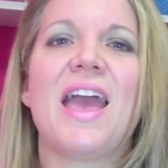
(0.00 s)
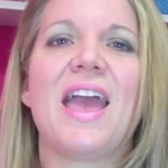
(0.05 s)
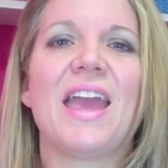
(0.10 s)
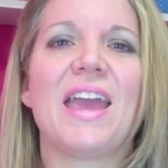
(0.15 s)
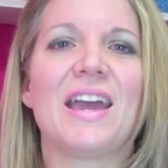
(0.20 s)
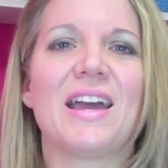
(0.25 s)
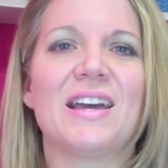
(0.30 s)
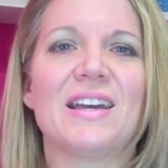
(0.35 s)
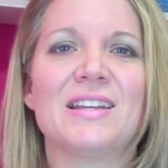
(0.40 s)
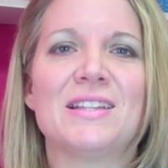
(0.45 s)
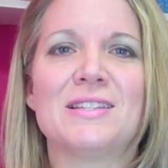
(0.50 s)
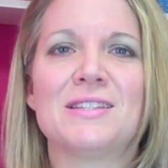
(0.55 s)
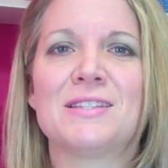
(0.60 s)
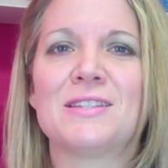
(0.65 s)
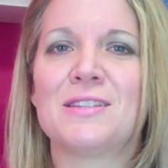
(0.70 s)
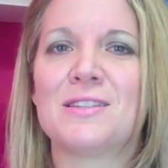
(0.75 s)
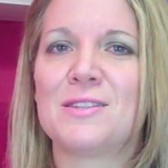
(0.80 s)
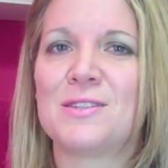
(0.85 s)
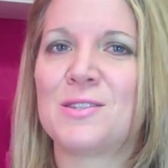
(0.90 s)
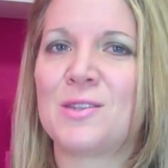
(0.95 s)
And
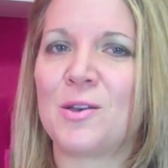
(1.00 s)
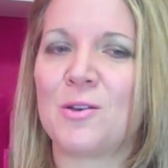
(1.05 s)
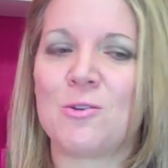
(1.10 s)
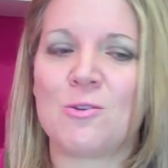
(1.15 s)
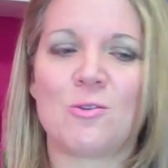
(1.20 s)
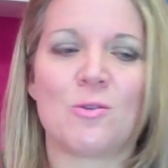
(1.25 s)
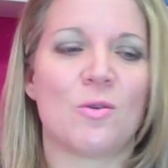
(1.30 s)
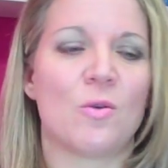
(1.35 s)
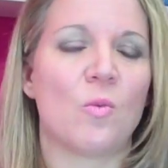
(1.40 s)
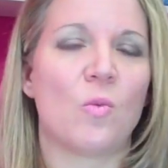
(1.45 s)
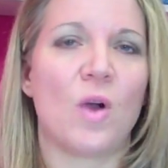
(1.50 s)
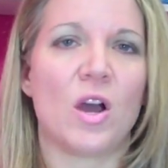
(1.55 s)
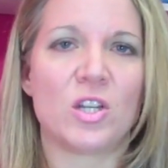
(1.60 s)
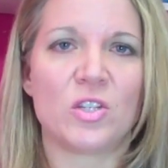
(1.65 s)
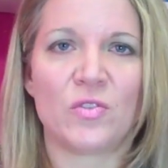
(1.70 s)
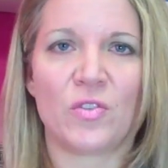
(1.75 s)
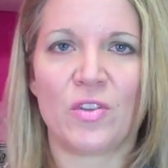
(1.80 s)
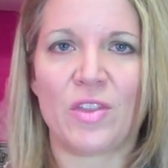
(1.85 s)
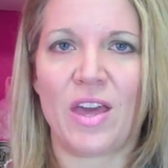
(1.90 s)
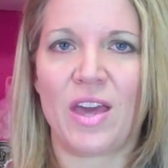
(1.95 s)
so watch
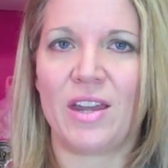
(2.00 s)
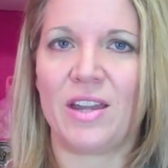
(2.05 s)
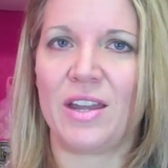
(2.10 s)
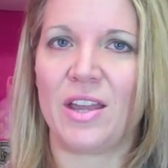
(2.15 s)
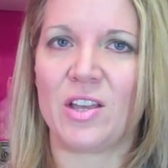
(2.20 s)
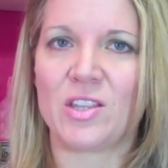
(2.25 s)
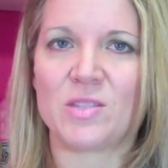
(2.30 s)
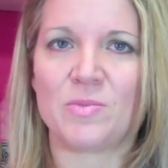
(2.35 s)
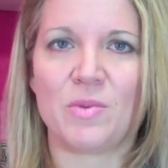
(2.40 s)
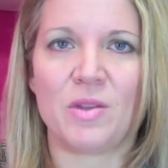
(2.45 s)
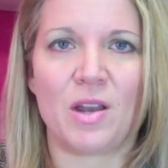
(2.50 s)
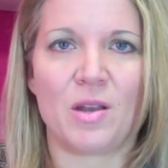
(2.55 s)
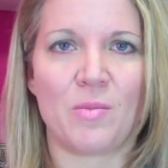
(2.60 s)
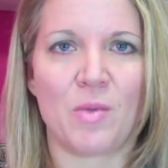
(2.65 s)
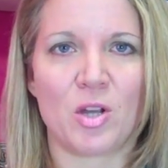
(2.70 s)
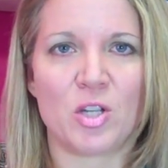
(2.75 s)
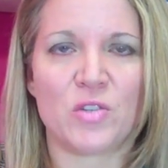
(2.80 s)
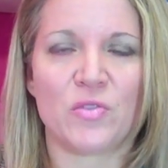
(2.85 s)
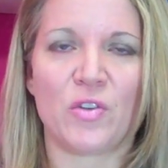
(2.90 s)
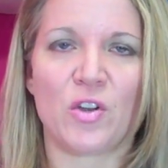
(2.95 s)
for that announcement on
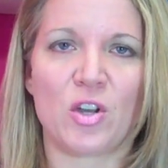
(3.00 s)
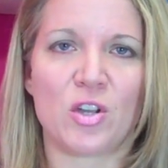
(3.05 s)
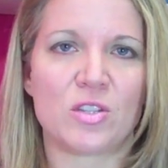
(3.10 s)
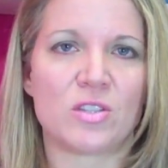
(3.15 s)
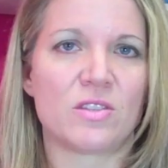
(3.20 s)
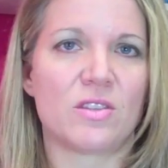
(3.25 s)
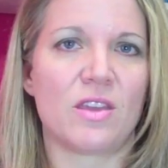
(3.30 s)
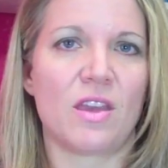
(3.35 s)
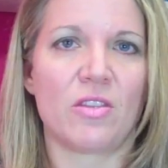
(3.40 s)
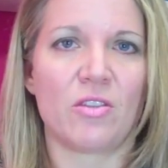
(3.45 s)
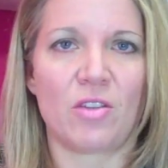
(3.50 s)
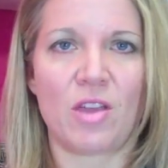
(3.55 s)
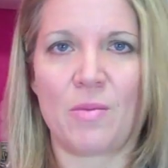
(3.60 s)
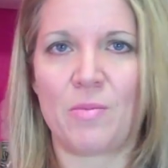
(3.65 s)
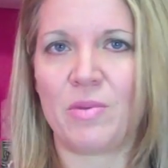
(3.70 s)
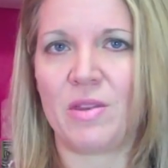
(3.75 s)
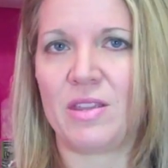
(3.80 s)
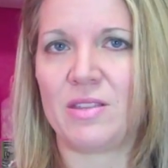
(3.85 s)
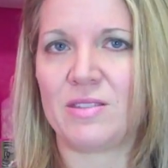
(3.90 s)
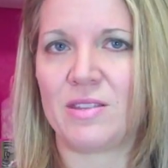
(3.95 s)
March 1st, the other
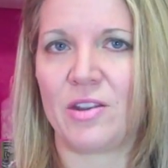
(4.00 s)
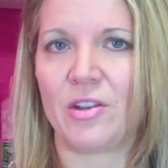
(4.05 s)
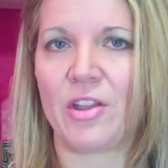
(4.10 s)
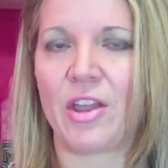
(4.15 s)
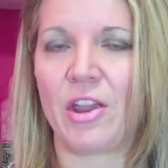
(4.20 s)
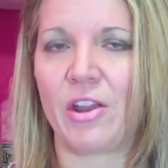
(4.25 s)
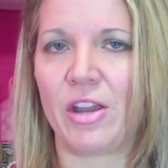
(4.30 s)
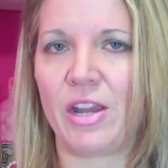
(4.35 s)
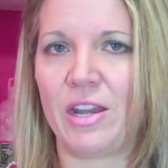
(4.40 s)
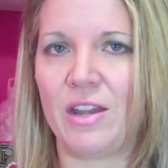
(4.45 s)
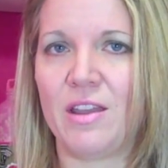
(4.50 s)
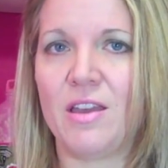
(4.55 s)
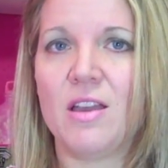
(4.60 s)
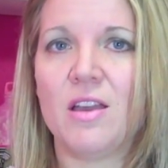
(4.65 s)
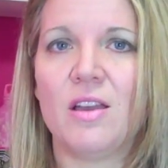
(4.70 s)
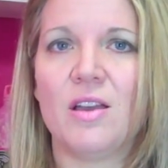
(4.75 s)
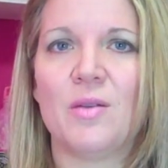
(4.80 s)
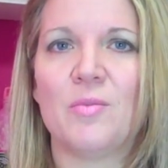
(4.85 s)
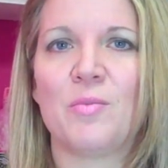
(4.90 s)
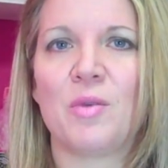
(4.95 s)
companies that are carrying
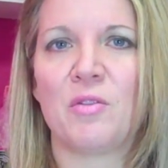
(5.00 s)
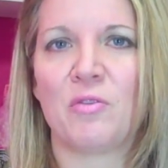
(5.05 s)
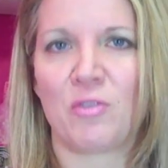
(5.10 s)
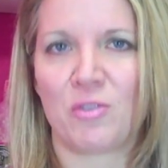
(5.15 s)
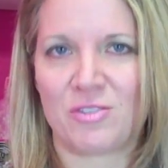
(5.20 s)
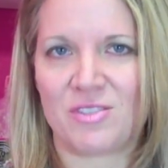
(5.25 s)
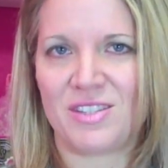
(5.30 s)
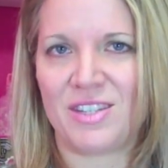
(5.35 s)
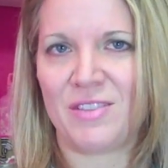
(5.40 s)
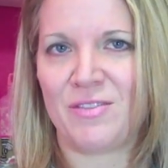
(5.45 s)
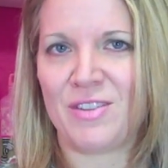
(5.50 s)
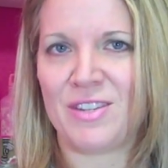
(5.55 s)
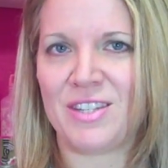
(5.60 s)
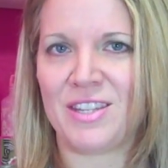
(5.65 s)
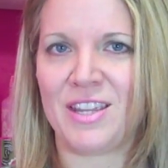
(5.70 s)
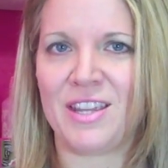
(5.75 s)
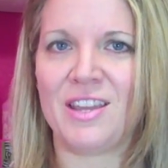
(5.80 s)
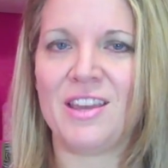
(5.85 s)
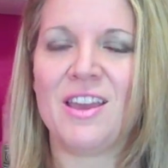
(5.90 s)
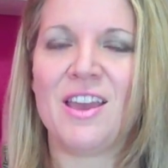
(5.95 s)
my first
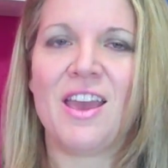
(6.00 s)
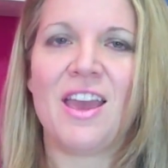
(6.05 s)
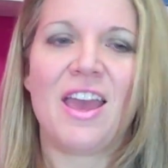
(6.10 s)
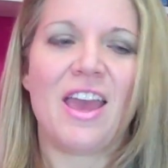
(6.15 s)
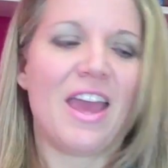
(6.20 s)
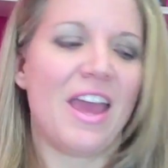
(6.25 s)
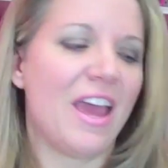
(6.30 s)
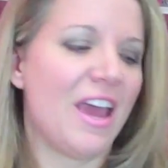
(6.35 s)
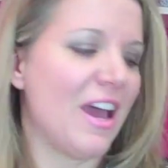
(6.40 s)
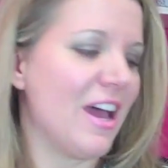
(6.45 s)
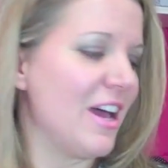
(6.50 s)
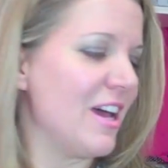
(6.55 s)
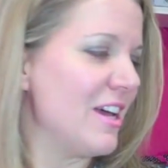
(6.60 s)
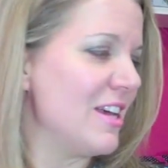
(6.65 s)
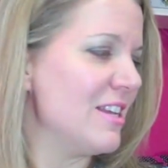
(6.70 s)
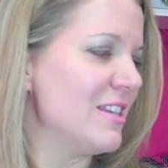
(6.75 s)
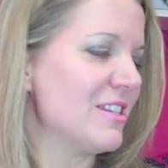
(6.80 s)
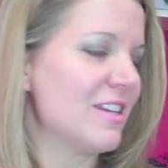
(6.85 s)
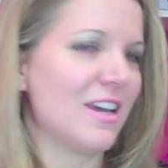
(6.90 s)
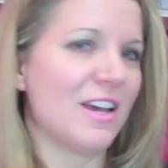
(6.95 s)
DVD.
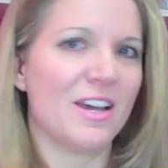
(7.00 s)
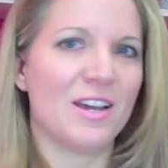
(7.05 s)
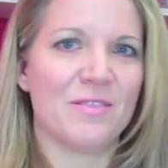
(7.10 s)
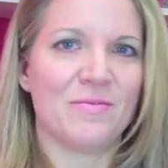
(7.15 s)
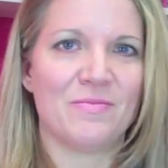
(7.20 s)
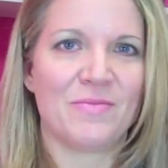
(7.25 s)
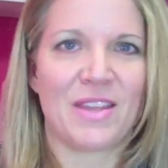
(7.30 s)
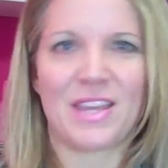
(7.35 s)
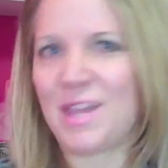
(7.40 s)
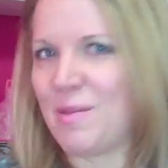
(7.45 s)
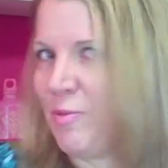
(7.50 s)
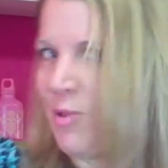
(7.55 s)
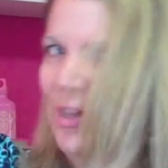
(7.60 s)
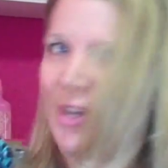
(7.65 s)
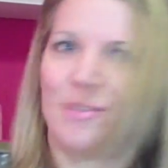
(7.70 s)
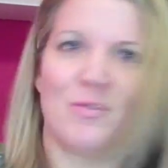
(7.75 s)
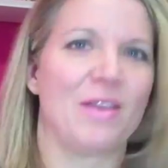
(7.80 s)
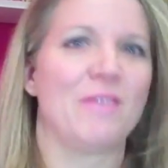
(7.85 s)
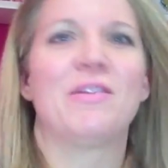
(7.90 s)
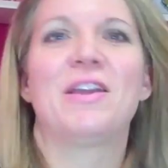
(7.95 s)
And I keep looking
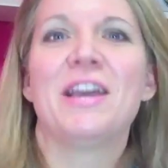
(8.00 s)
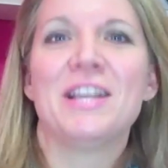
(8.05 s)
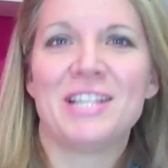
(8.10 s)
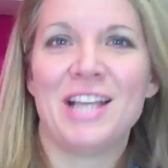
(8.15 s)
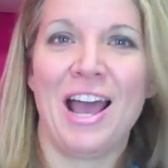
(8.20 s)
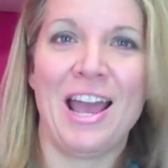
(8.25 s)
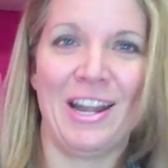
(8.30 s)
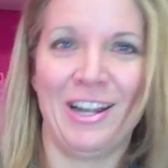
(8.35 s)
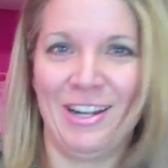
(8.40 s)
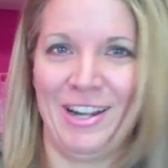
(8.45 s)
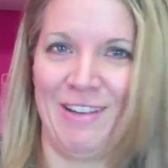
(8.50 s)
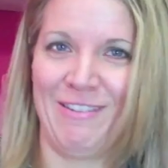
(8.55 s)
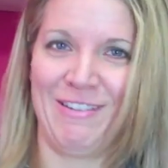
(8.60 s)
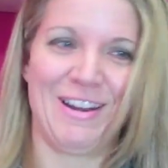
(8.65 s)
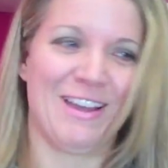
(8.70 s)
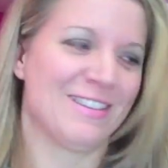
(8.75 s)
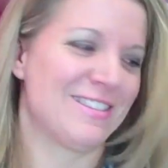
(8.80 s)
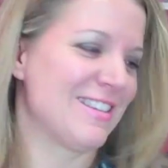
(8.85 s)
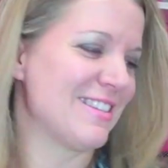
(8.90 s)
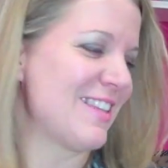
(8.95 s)
away because I don't know what
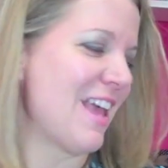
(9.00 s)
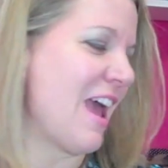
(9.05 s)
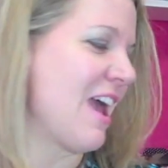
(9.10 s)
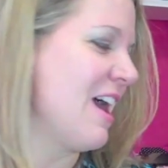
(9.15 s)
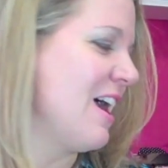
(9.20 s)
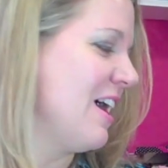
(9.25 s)
else to say.